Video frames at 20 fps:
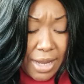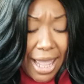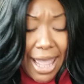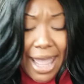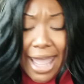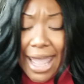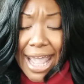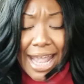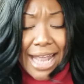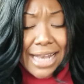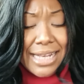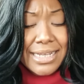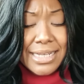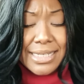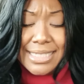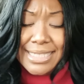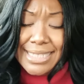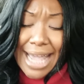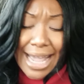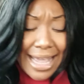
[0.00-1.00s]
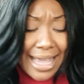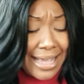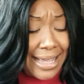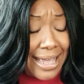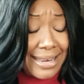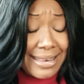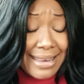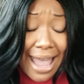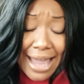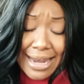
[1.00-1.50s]
And Satan
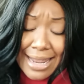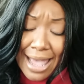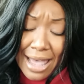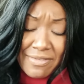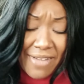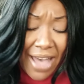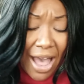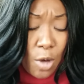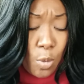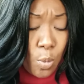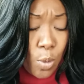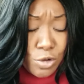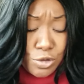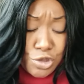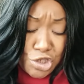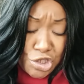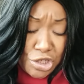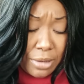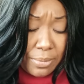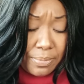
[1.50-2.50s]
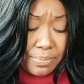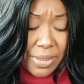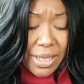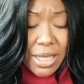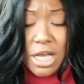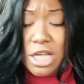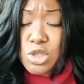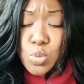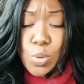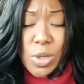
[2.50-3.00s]
cannot have our worship
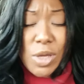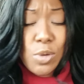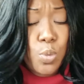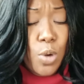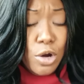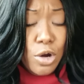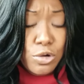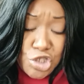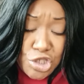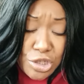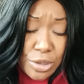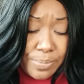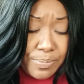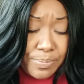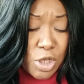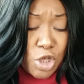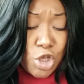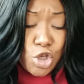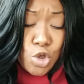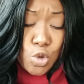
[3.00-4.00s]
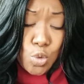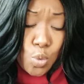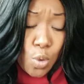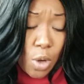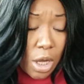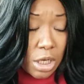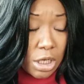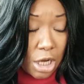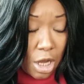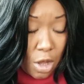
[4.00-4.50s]
because we worship you
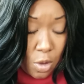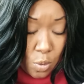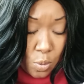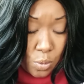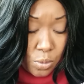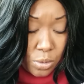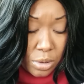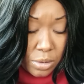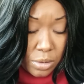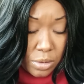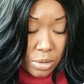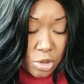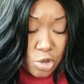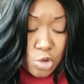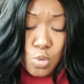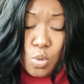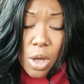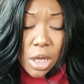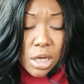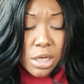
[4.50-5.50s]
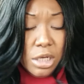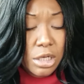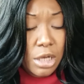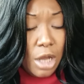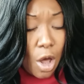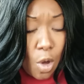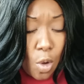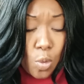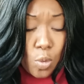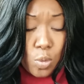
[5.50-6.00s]
alone, you
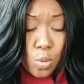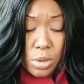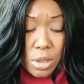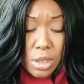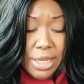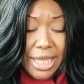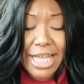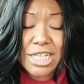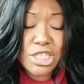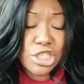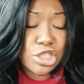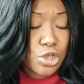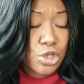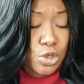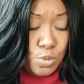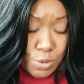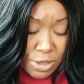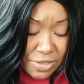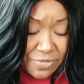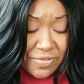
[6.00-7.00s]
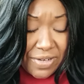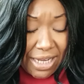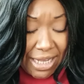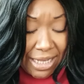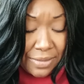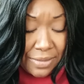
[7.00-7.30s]
alone exclusively.